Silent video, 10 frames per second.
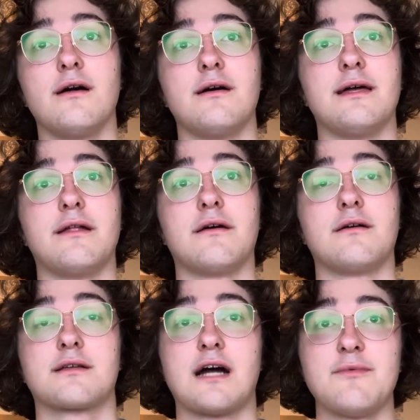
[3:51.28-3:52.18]
And
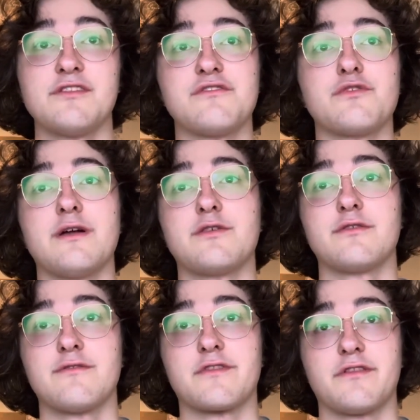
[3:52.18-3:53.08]
a common
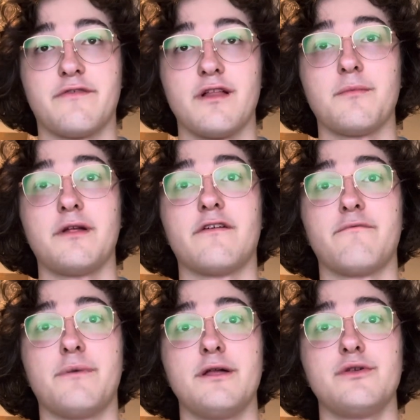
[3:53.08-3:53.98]
situation for the development
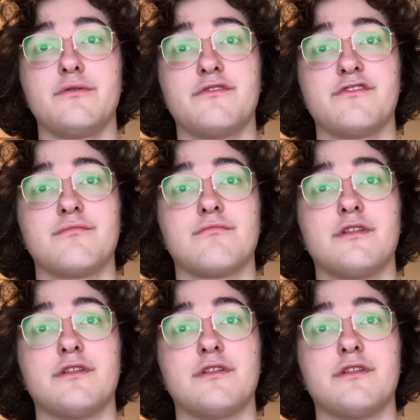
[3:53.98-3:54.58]
of pidgins